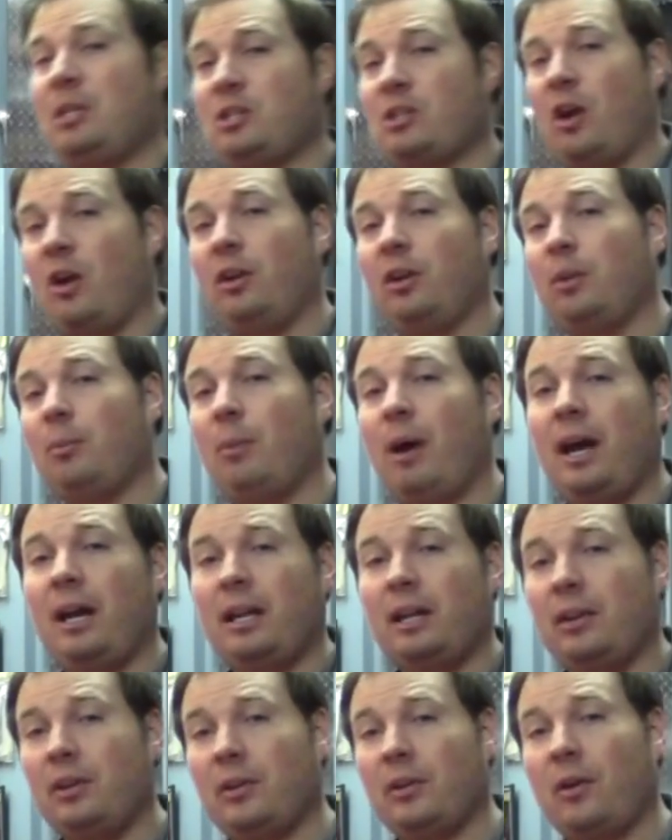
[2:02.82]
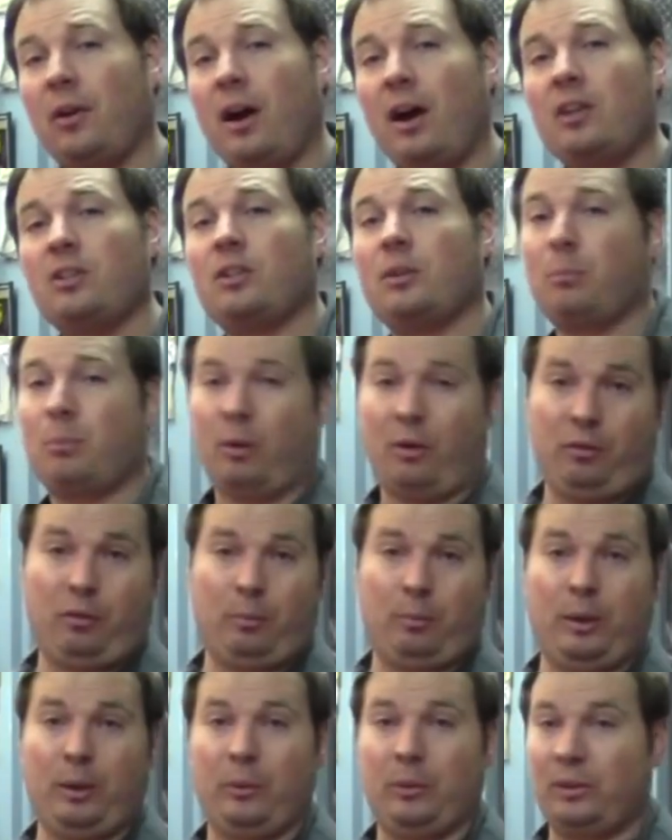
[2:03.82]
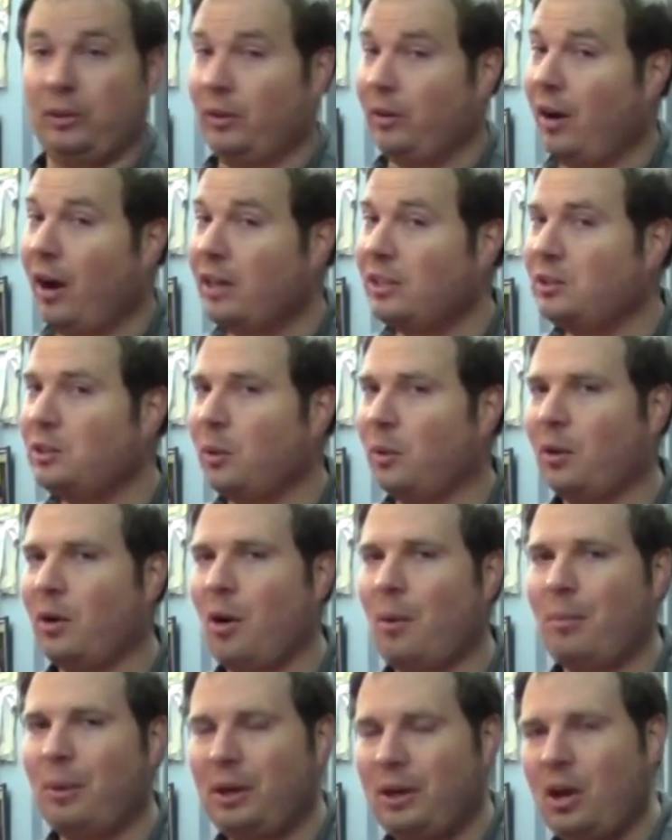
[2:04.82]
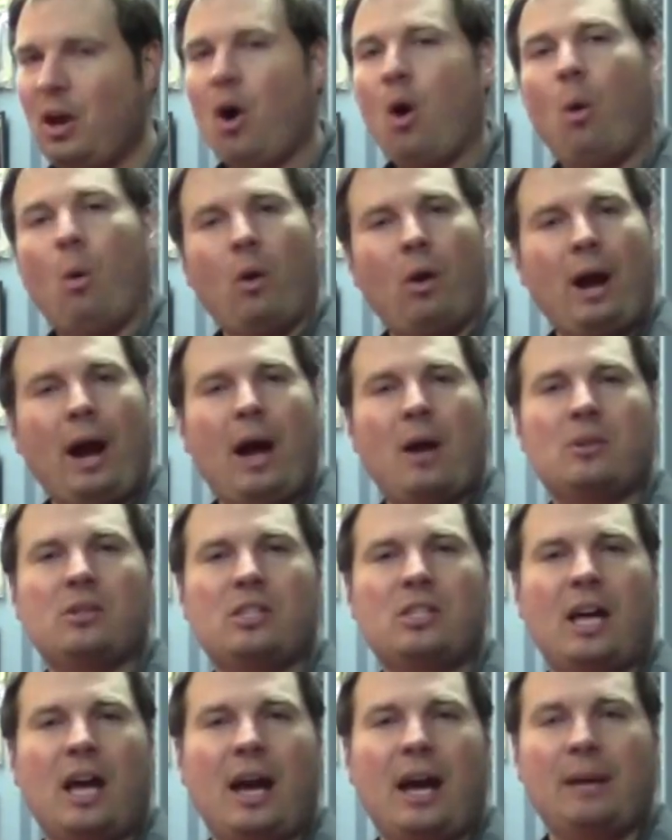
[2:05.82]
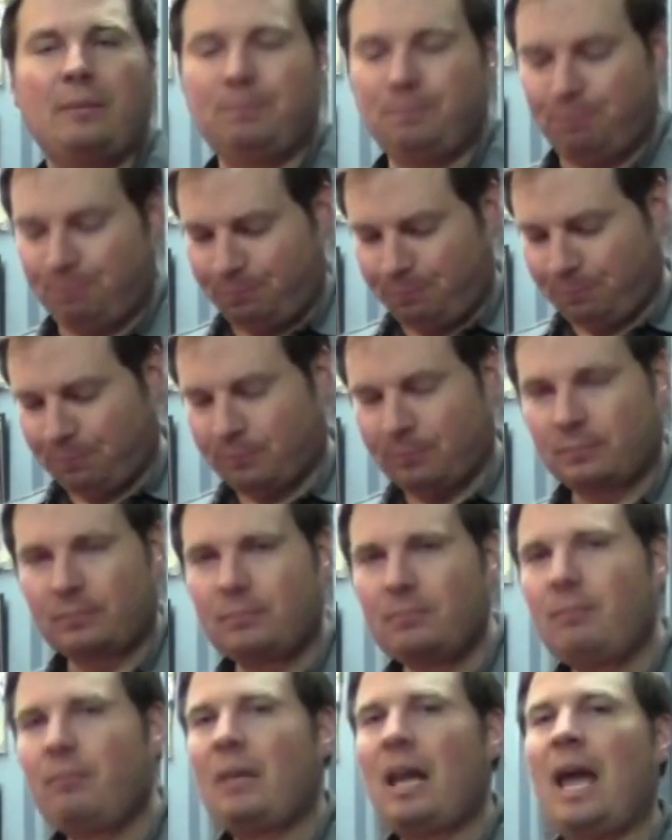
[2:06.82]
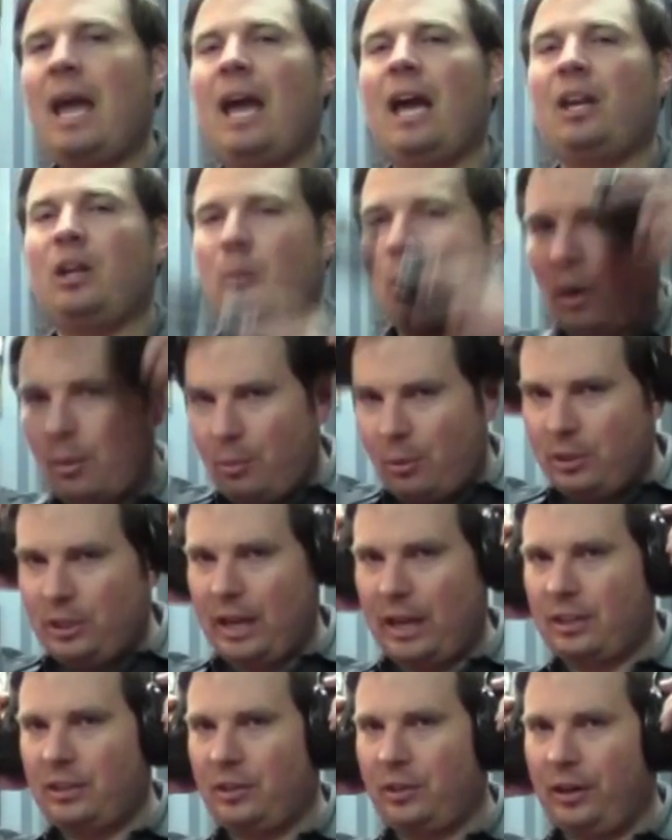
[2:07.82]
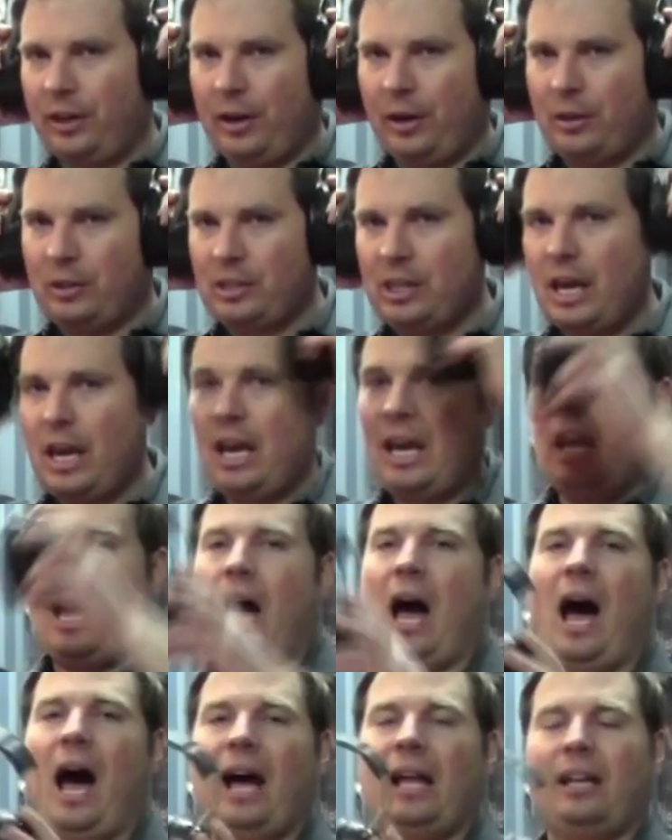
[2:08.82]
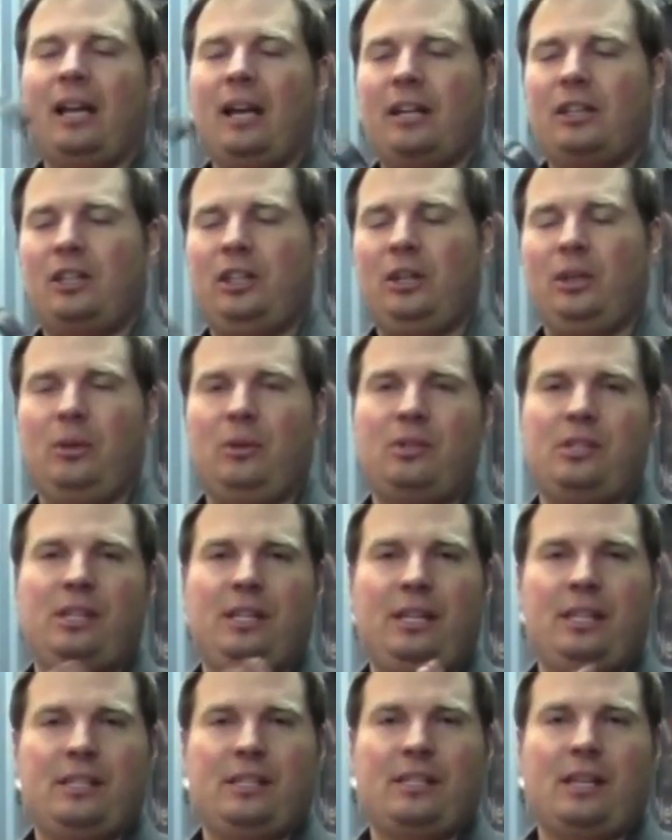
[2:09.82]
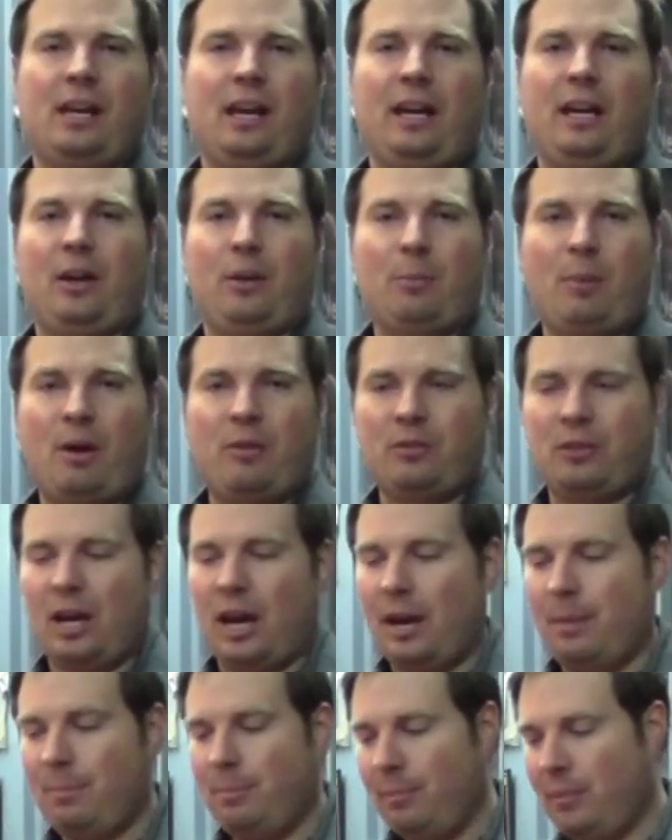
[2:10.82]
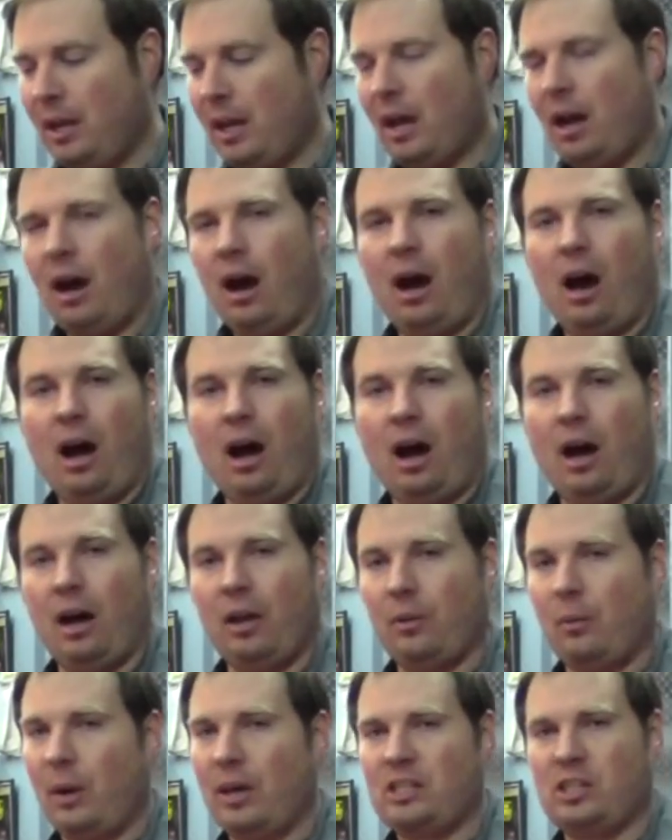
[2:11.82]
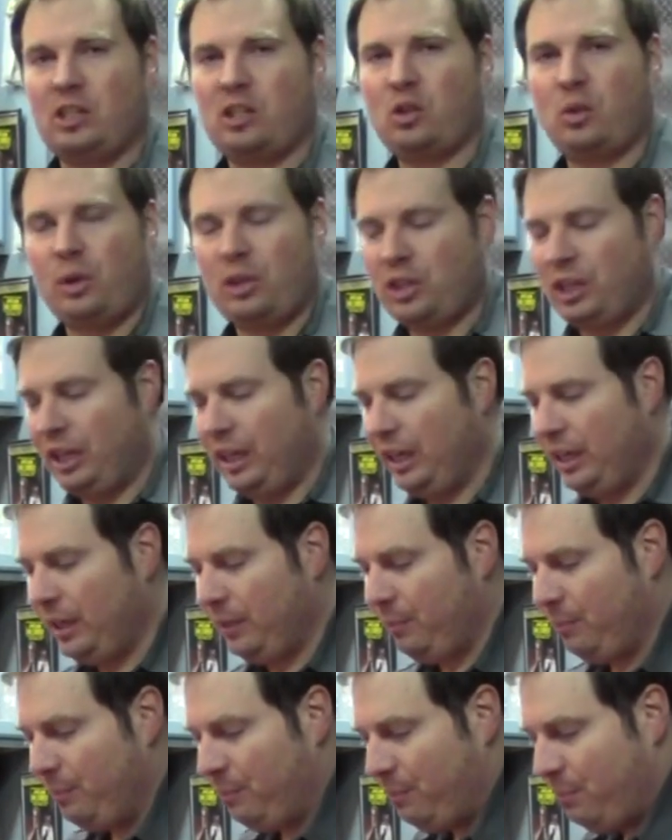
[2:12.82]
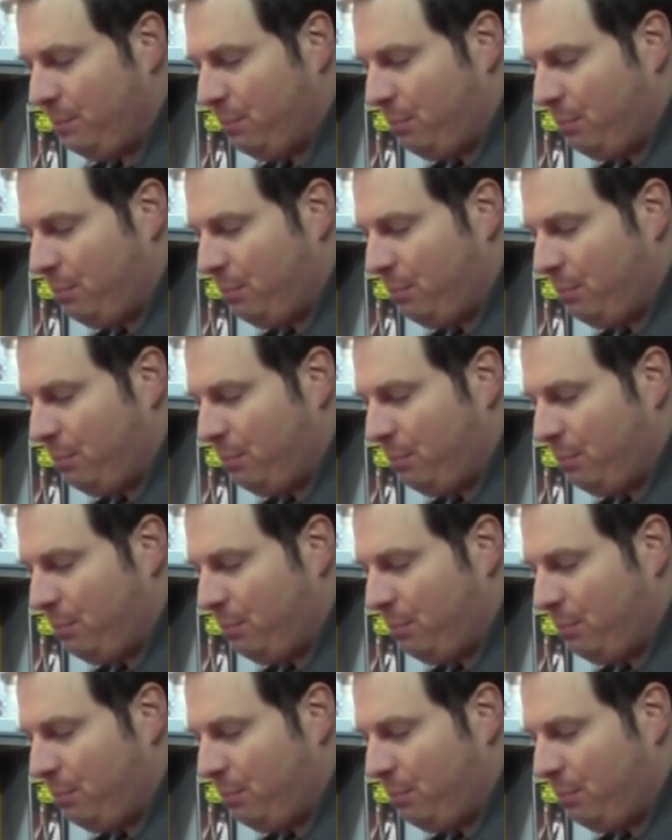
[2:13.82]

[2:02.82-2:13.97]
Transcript: be starting your bike in your garage, preferably with the garage door open, or outside, and you want to protect your ears. I like to use these earmuff type, otherwise the squishy